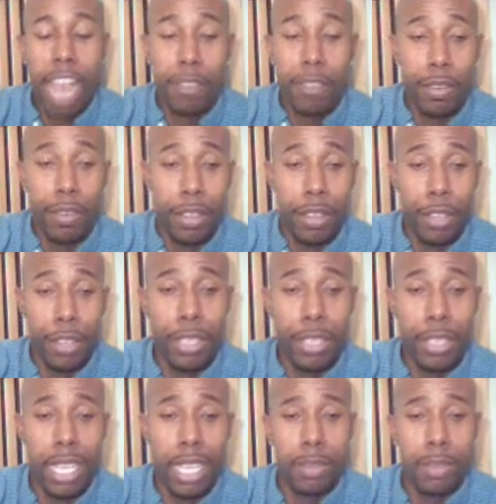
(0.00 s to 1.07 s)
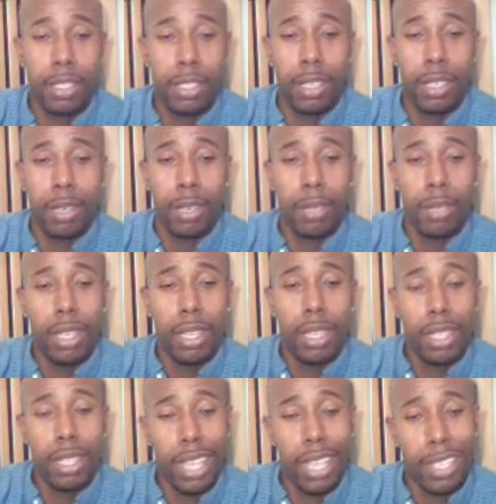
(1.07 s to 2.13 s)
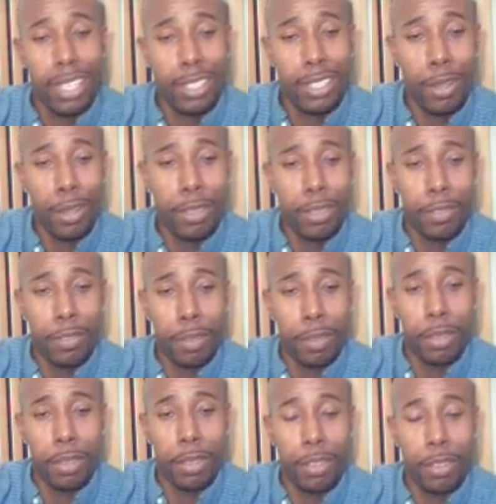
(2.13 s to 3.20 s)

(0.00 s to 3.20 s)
the third time's a charm, they had stolen from you your